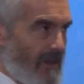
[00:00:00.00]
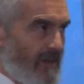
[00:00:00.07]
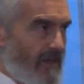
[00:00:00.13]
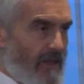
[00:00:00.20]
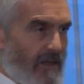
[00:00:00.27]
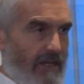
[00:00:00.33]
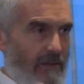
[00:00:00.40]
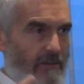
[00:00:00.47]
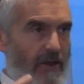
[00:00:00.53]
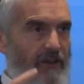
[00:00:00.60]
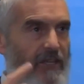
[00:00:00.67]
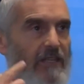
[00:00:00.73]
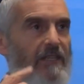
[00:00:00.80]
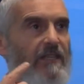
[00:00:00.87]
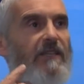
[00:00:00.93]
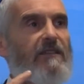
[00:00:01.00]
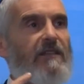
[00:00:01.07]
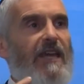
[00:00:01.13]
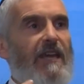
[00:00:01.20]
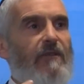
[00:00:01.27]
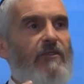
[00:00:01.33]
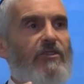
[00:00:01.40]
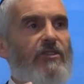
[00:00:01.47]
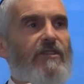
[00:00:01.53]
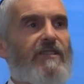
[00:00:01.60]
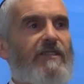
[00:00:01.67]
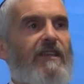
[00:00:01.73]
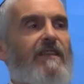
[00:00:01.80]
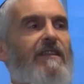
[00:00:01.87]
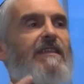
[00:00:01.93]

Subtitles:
The American legal language is,